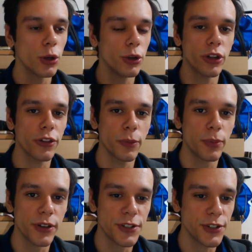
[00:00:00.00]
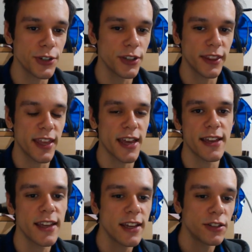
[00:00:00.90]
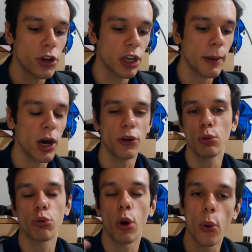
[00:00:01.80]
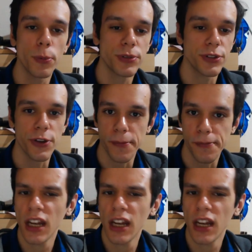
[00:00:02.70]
not the person that they're talking about, oh, you'll grow up soon.